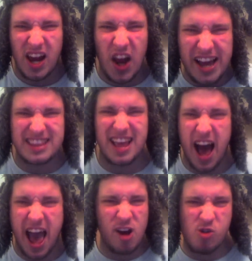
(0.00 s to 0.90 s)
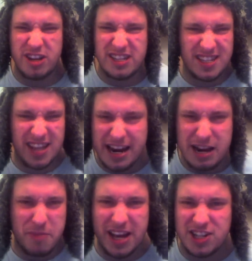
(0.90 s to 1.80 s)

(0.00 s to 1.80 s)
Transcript: I like that. I hate all these skinny